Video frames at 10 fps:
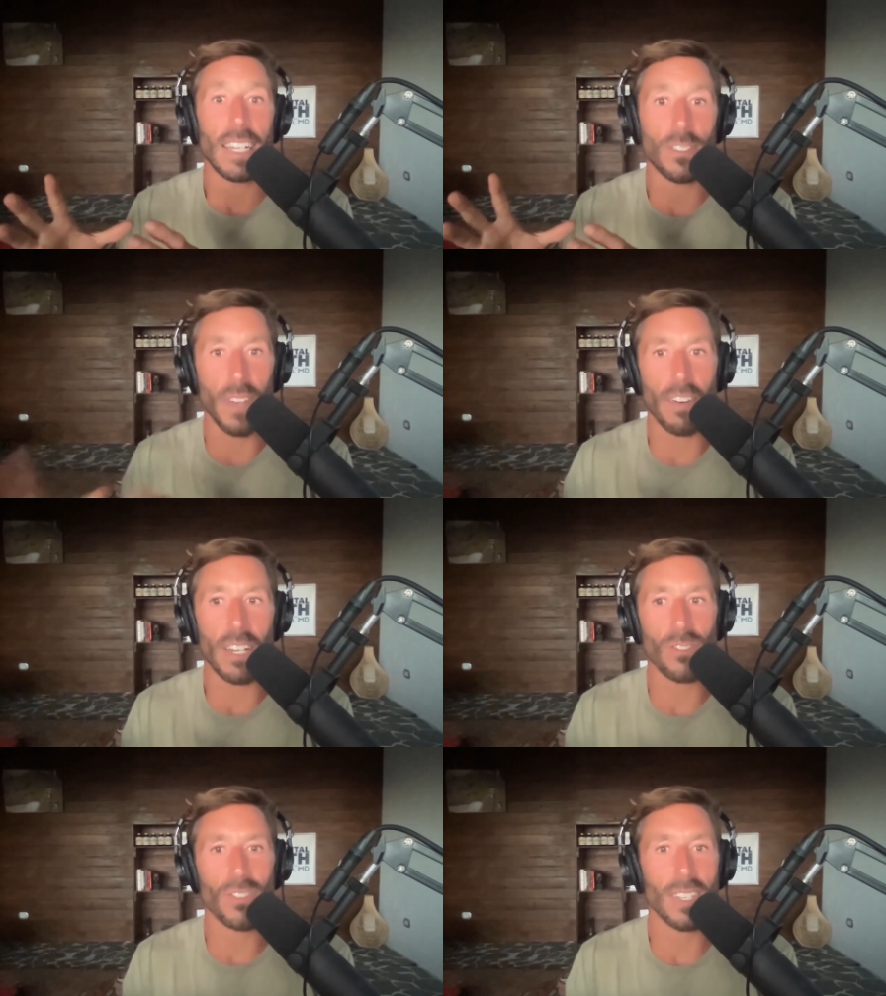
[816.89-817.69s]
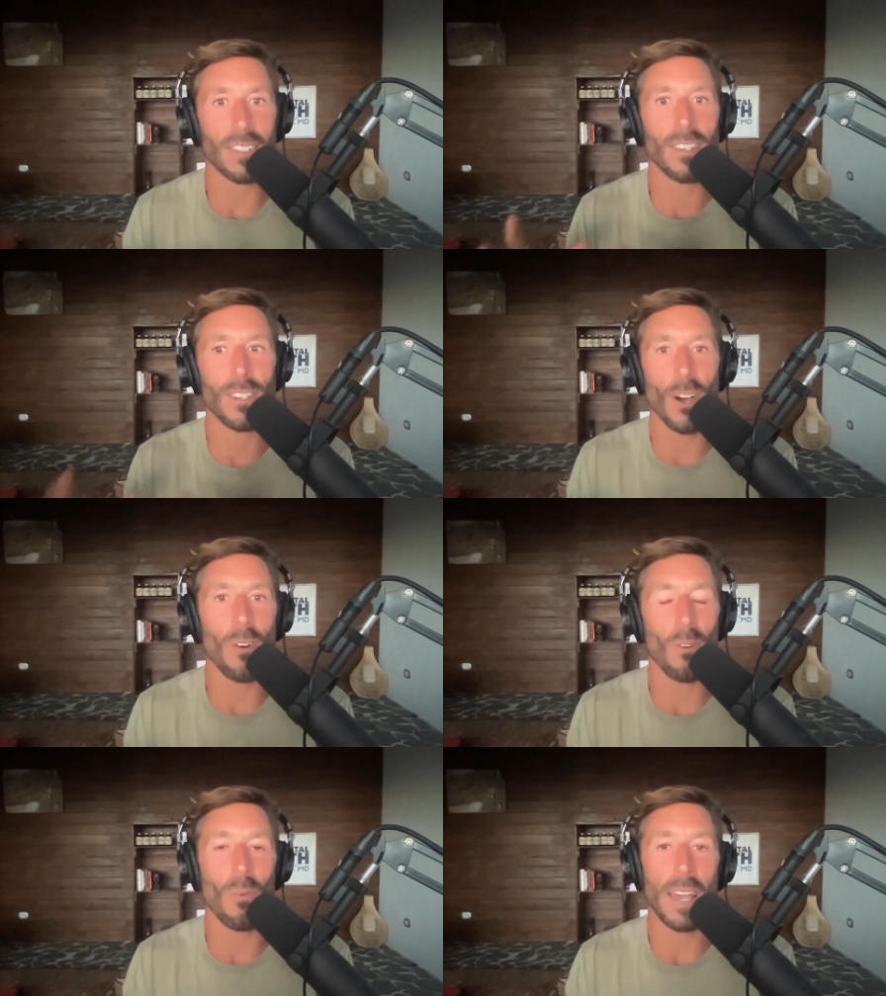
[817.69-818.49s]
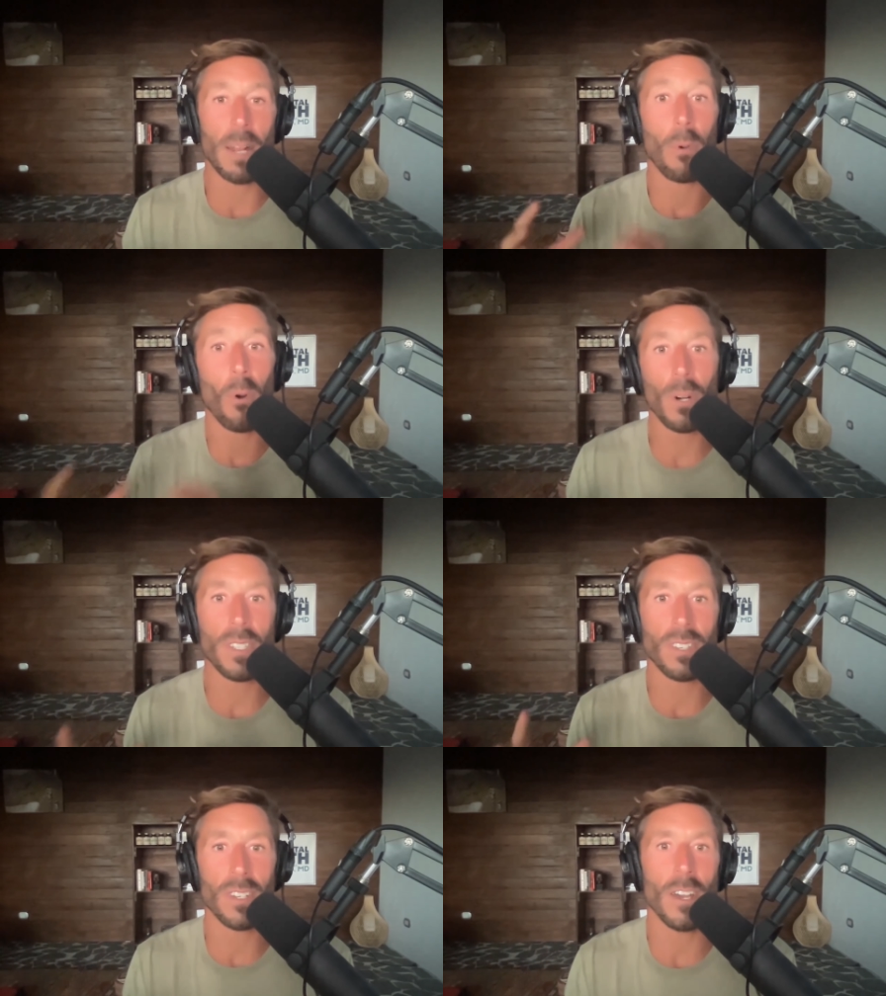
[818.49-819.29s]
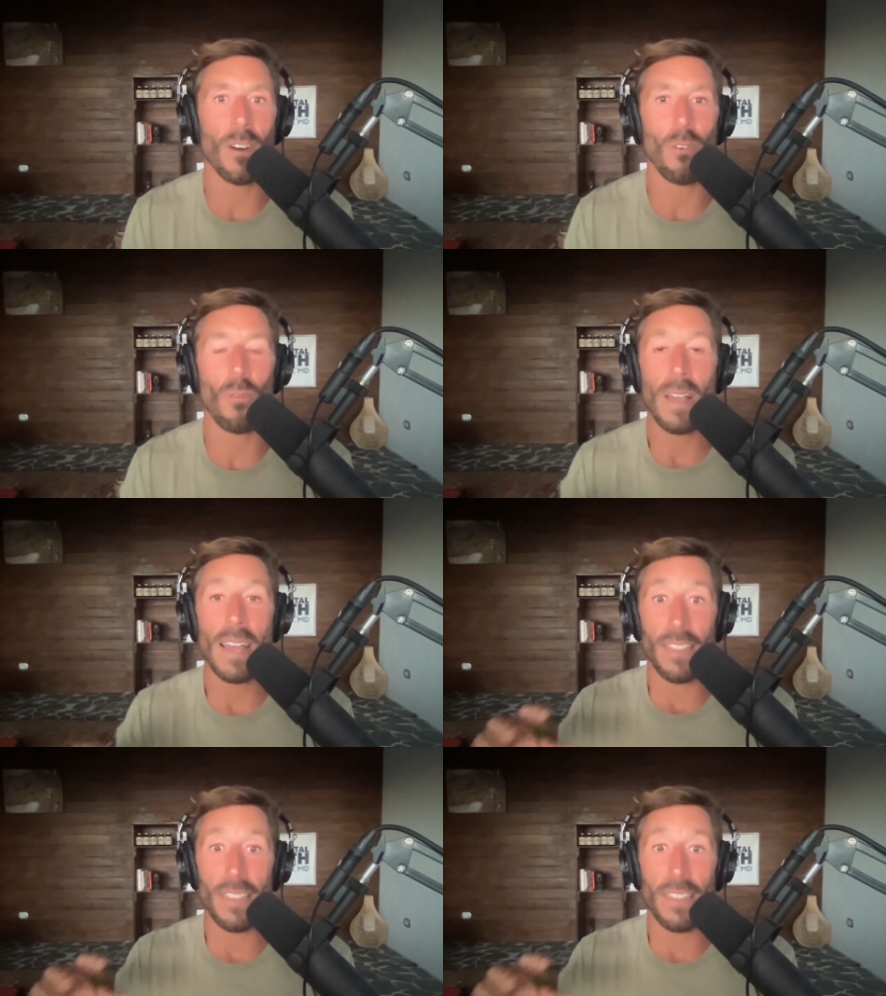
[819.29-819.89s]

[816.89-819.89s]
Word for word: it's very interesting to know and important to know